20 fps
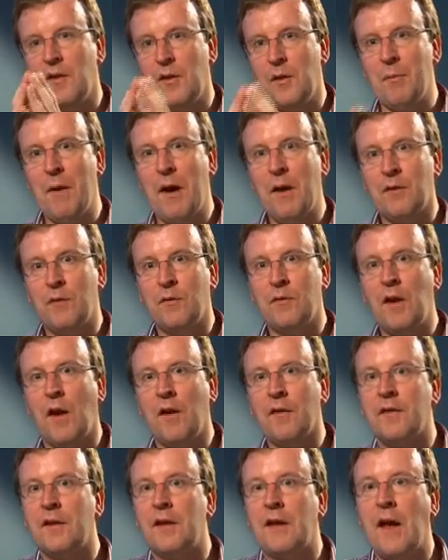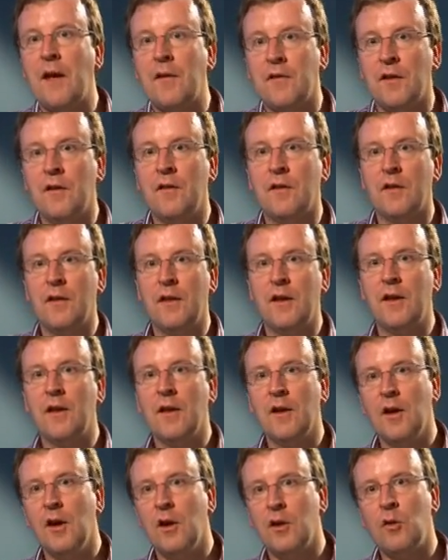the amount of dust that gets into the
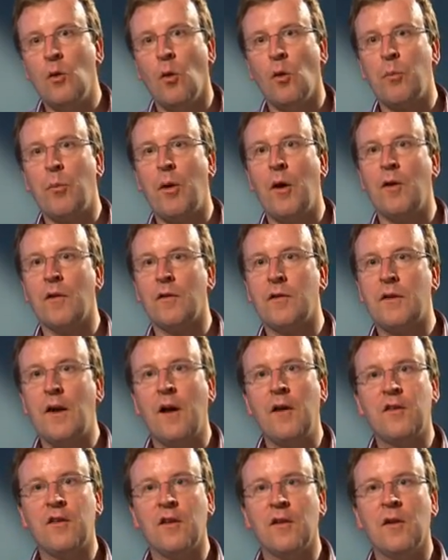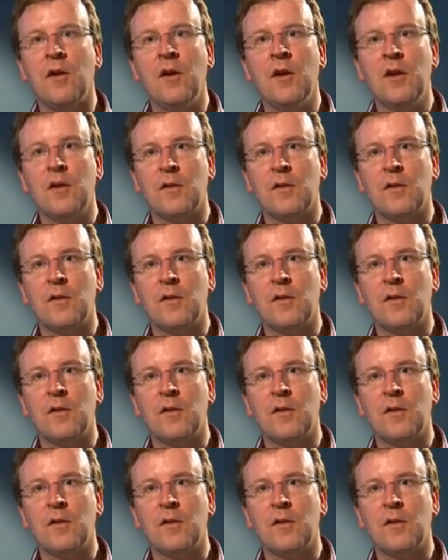North Polar Station.